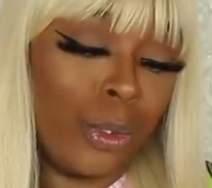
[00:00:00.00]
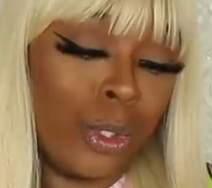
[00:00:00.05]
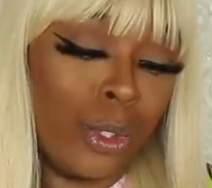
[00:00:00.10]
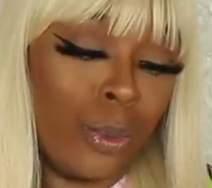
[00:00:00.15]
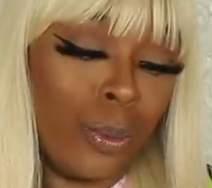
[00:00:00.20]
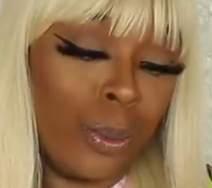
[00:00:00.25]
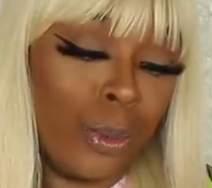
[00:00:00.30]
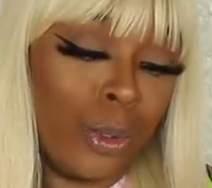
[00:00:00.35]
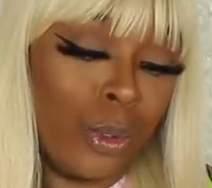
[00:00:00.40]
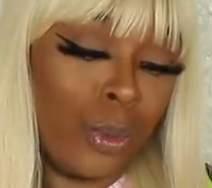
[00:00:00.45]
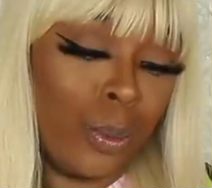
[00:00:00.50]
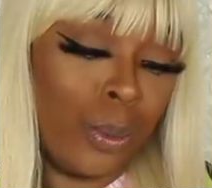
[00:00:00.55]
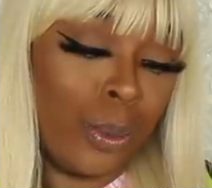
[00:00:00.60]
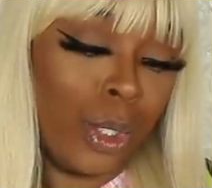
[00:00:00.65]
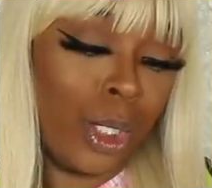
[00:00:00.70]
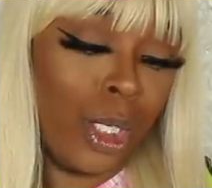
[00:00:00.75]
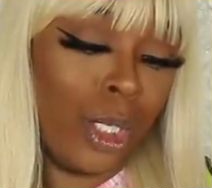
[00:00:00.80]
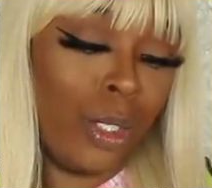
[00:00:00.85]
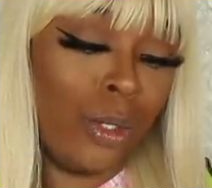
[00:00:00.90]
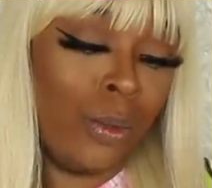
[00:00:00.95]
super,
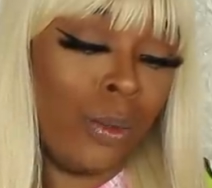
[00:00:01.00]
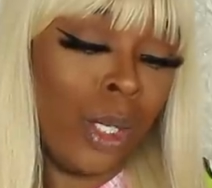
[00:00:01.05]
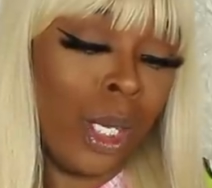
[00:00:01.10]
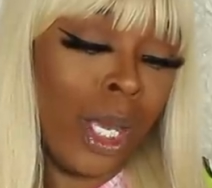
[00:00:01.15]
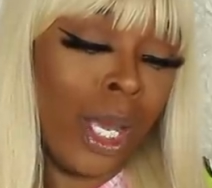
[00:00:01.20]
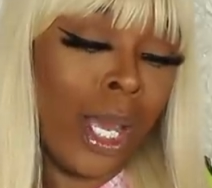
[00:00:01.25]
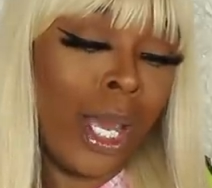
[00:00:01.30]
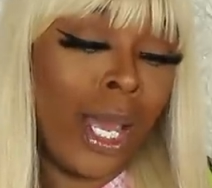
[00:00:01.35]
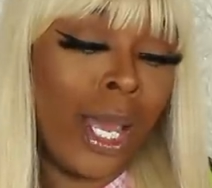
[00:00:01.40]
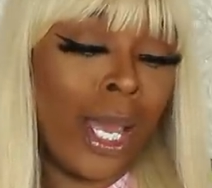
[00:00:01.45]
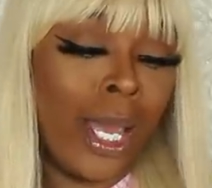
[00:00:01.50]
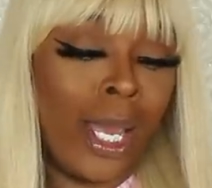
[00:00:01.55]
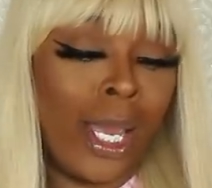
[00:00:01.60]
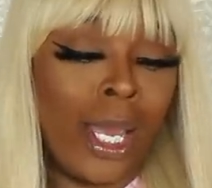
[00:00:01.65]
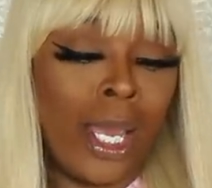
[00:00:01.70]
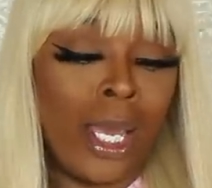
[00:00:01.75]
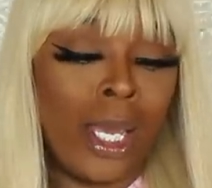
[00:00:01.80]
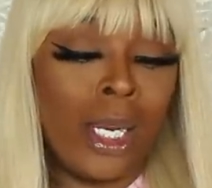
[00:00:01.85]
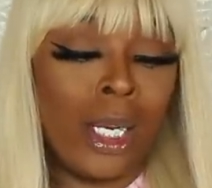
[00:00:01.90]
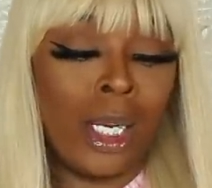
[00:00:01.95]
super cute.
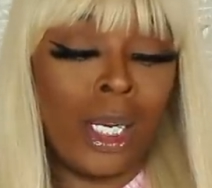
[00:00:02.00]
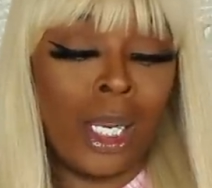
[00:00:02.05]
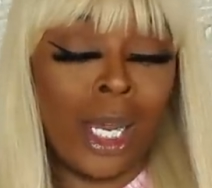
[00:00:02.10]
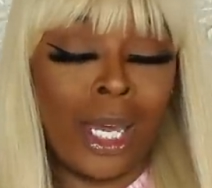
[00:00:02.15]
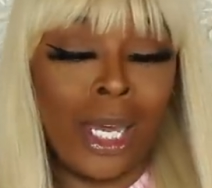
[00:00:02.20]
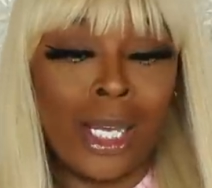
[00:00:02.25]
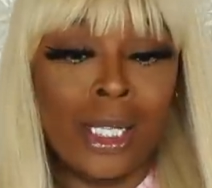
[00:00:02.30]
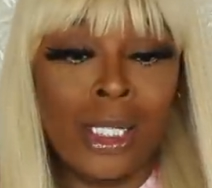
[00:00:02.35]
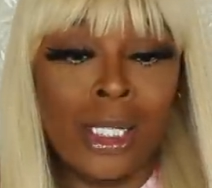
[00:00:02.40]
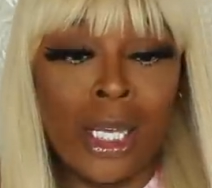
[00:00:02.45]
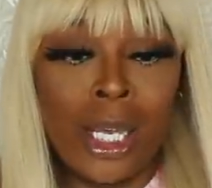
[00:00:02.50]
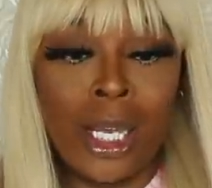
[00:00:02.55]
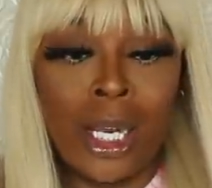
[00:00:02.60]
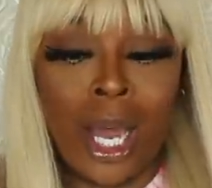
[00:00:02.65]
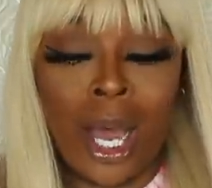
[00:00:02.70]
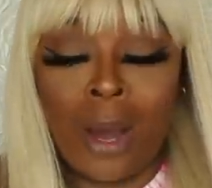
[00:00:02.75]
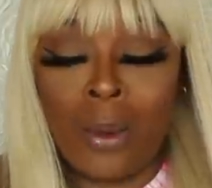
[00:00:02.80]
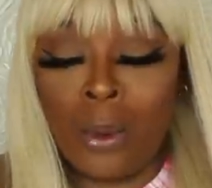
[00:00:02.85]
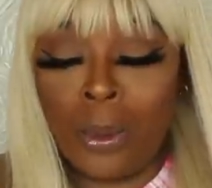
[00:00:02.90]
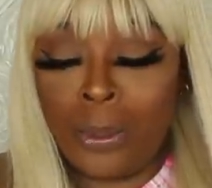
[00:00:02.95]
And like I said,
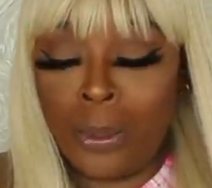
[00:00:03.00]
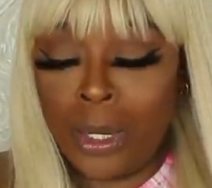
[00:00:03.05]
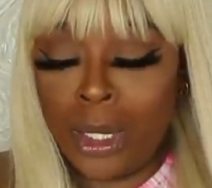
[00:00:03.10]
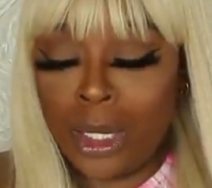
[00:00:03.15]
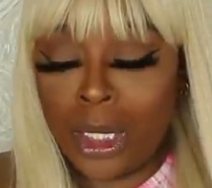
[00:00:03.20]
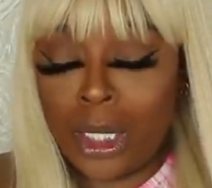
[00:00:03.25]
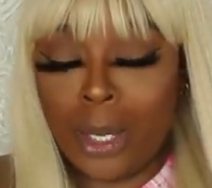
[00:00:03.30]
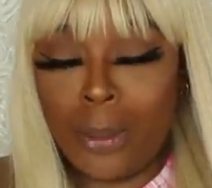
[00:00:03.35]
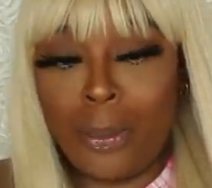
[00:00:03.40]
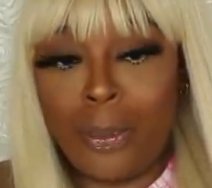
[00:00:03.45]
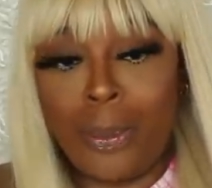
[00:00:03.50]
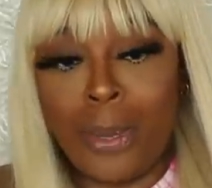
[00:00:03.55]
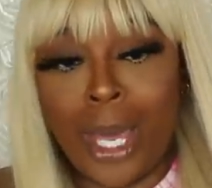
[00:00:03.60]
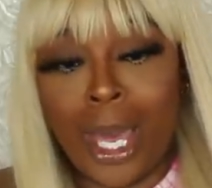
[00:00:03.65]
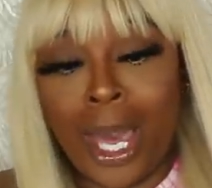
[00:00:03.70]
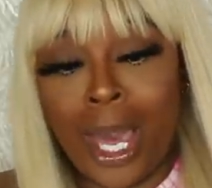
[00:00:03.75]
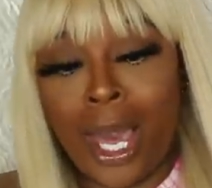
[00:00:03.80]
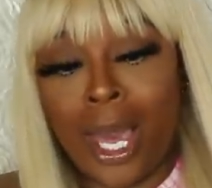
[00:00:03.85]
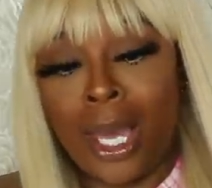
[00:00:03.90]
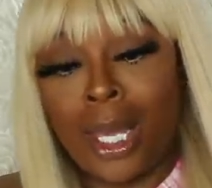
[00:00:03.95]
I will put the
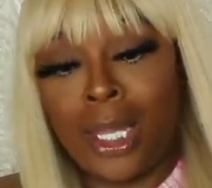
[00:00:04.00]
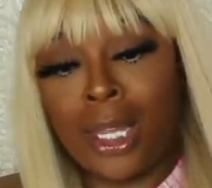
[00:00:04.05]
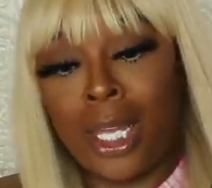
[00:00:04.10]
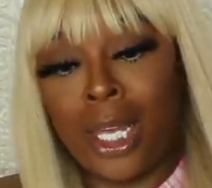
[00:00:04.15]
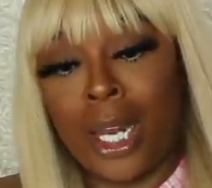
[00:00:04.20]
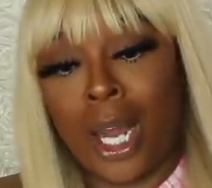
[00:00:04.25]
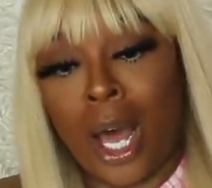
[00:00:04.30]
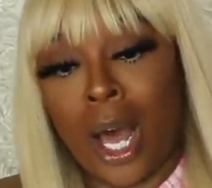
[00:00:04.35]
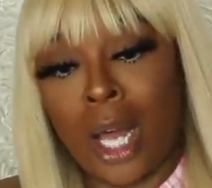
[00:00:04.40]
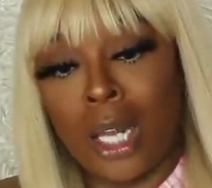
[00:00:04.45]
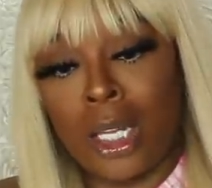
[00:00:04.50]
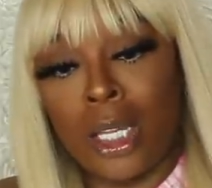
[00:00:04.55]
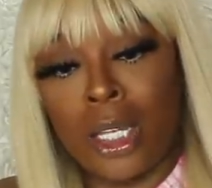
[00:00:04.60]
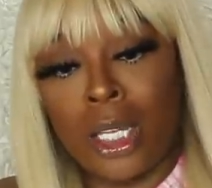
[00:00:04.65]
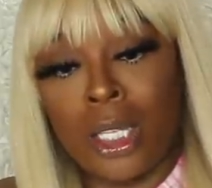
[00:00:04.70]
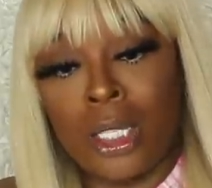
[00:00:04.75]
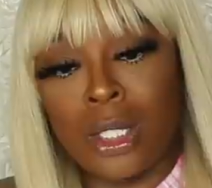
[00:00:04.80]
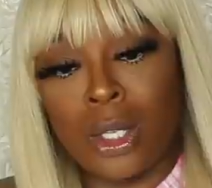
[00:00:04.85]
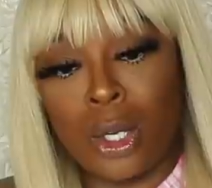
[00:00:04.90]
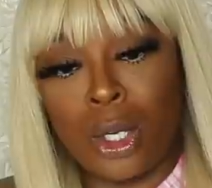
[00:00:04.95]
bag that all of
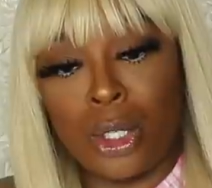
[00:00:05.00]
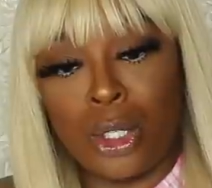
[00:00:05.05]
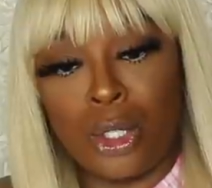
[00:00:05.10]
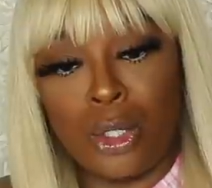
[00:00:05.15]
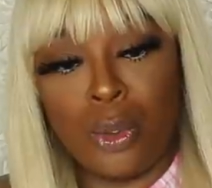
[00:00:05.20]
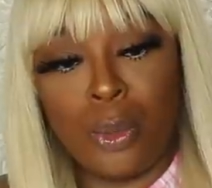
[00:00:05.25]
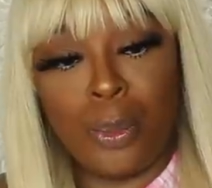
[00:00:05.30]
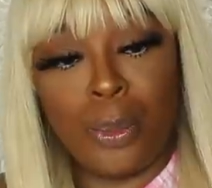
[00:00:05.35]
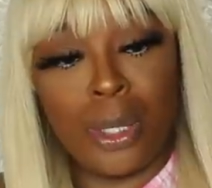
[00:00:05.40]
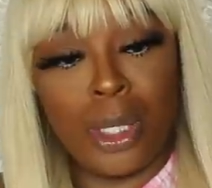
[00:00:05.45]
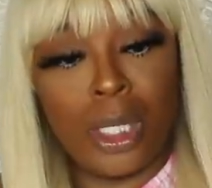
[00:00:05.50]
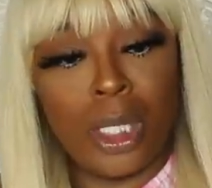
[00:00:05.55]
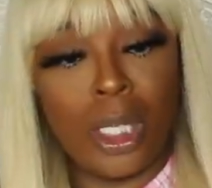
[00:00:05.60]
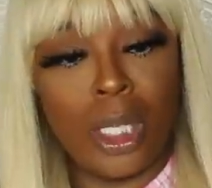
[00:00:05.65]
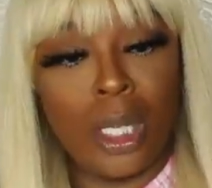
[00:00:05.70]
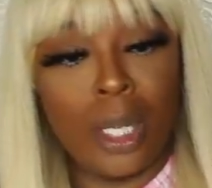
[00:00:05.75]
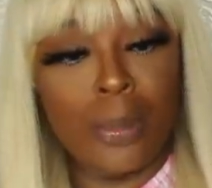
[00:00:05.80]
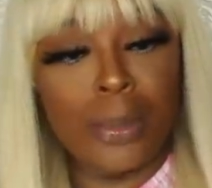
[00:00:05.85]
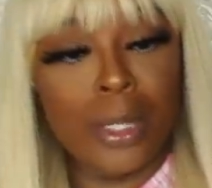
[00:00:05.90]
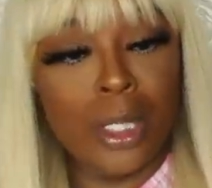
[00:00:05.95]
these are duping
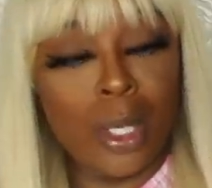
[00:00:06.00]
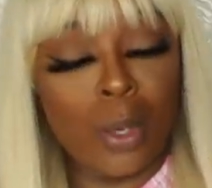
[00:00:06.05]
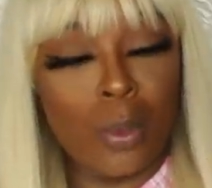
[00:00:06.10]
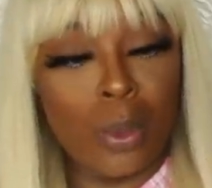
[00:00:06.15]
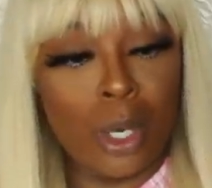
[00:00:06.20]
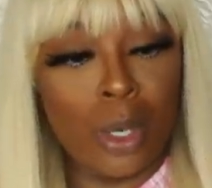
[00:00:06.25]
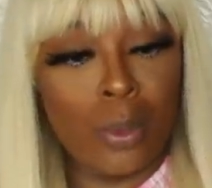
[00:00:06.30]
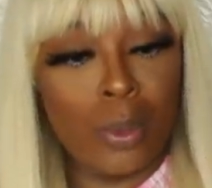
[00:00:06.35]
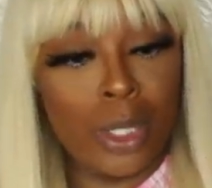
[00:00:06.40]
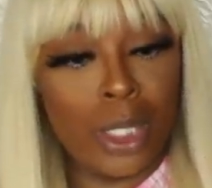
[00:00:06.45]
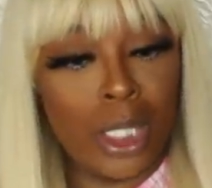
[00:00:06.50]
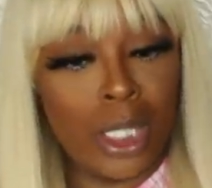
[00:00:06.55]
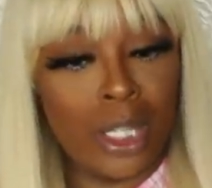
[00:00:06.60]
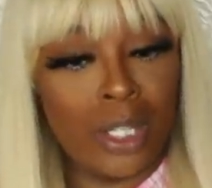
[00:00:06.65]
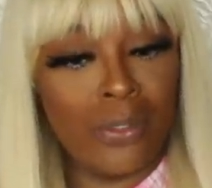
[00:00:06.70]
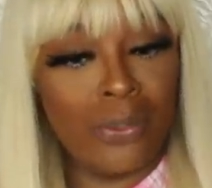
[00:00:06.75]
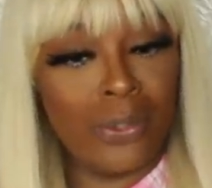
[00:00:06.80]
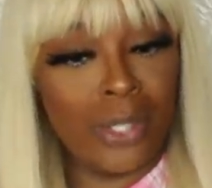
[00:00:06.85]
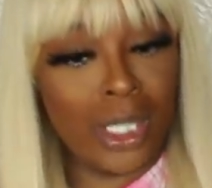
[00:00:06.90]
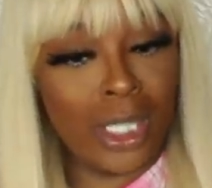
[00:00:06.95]
up somewhere
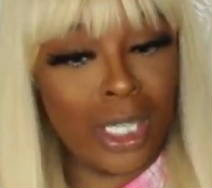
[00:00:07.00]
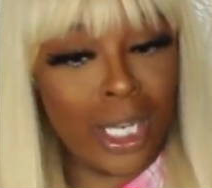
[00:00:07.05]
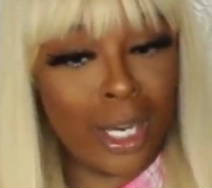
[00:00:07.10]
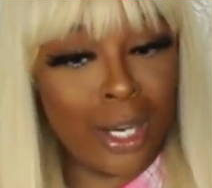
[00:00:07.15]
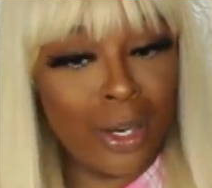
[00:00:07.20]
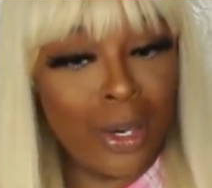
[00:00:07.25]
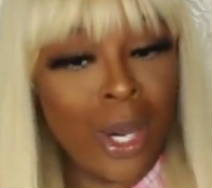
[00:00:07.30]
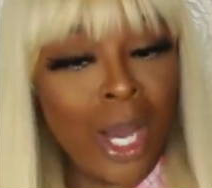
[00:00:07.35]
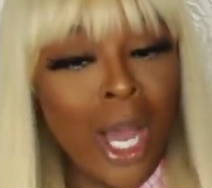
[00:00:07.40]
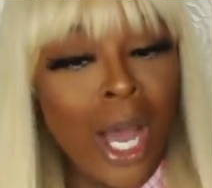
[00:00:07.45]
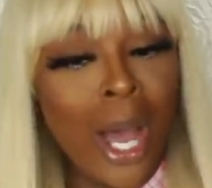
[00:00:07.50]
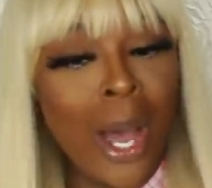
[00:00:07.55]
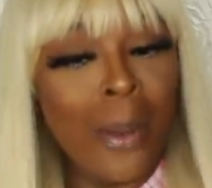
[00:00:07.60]
within the video.